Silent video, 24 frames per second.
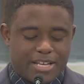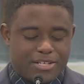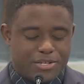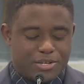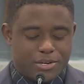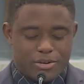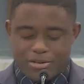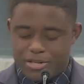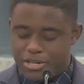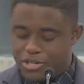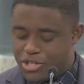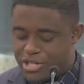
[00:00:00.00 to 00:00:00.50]

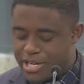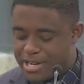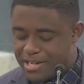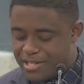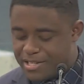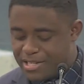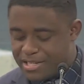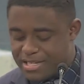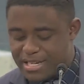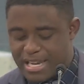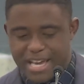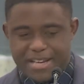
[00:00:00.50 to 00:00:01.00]
turn to
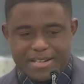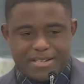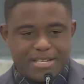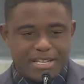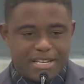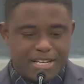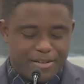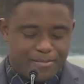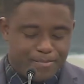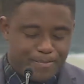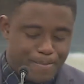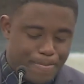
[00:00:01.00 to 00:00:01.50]
Genesis
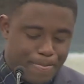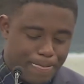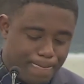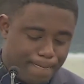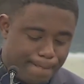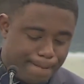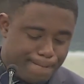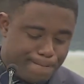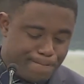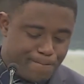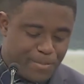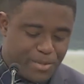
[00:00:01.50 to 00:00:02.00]
19,
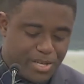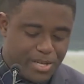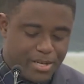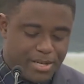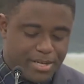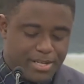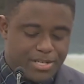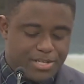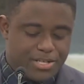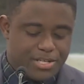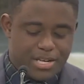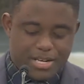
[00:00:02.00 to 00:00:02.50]

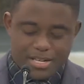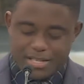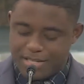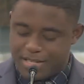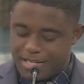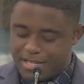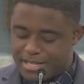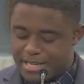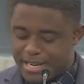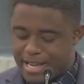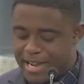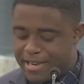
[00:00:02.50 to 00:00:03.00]

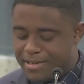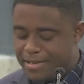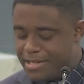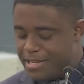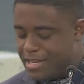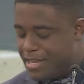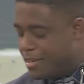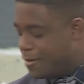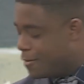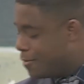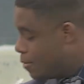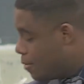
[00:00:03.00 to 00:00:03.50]

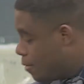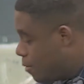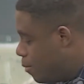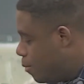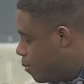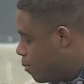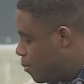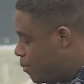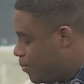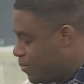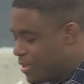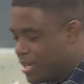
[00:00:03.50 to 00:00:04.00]

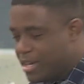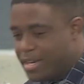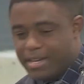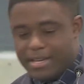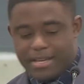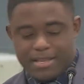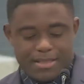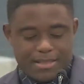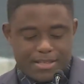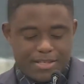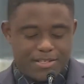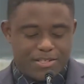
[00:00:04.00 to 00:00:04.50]

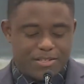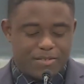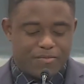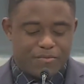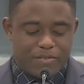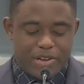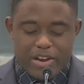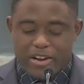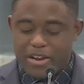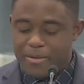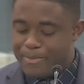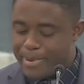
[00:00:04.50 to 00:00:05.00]
this is a
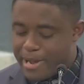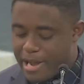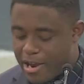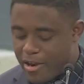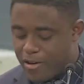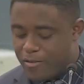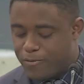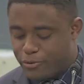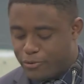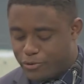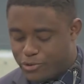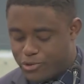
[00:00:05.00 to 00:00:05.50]
very
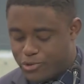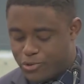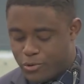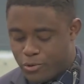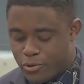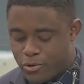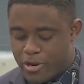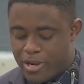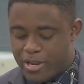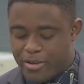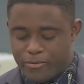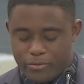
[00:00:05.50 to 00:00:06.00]
powerful
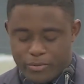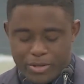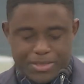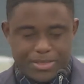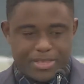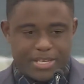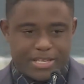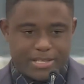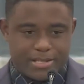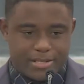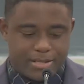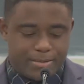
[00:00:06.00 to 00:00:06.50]
story with
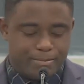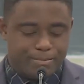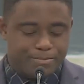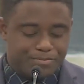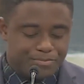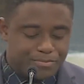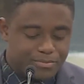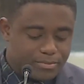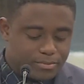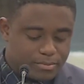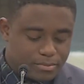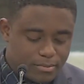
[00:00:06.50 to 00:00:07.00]
this
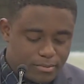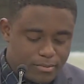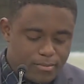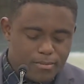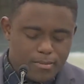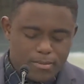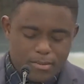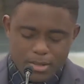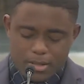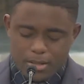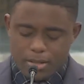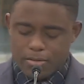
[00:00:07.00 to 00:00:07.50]

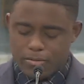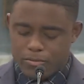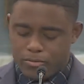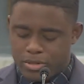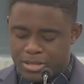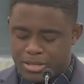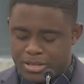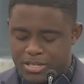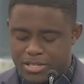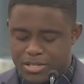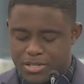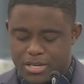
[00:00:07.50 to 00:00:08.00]

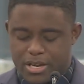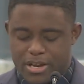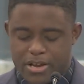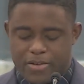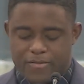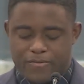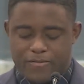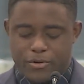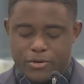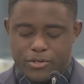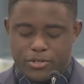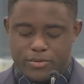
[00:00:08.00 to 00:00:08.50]

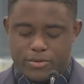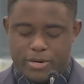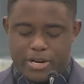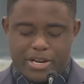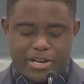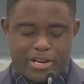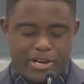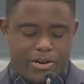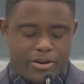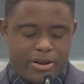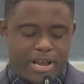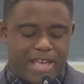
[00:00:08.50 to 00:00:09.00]
verse
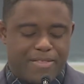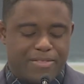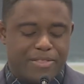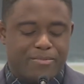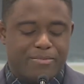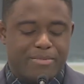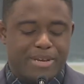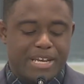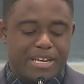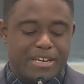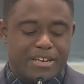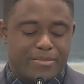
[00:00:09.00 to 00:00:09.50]
right here and the
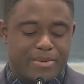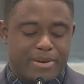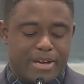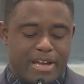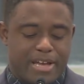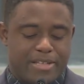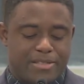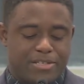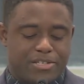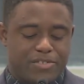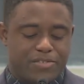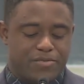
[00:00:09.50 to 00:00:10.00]
meaning
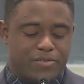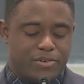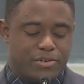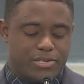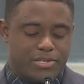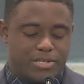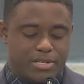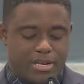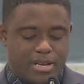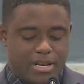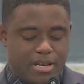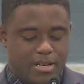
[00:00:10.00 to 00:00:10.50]
behind this
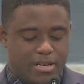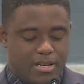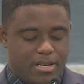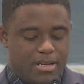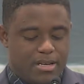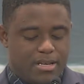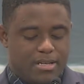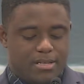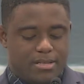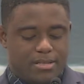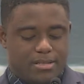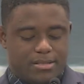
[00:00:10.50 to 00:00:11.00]
verse.
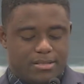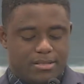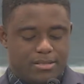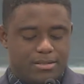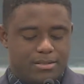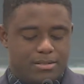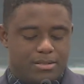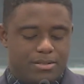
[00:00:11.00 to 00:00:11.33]
Let's see